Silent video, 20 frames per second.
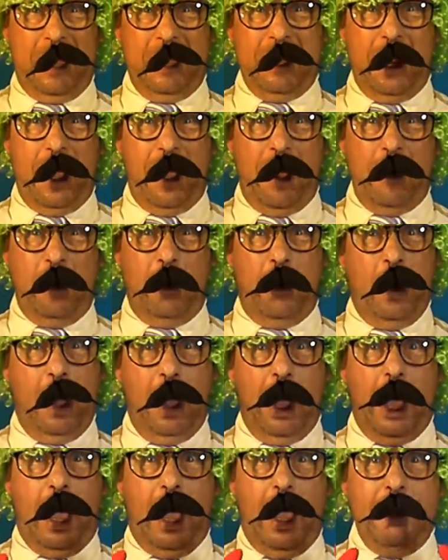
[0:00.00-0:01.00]
I know,
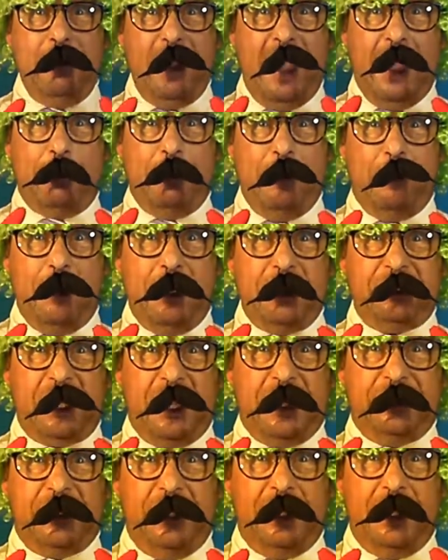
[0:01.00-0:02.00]
I'm the Happy
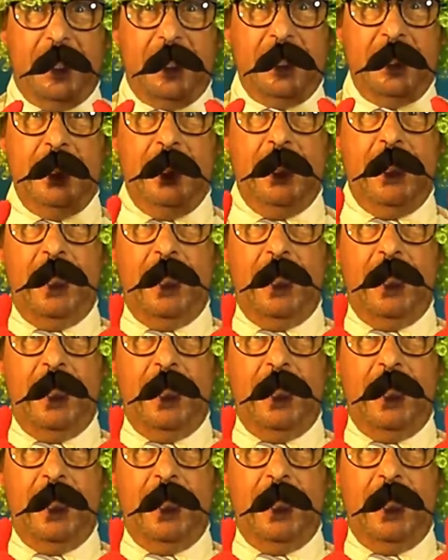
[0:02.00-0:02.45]
Birthday Singer,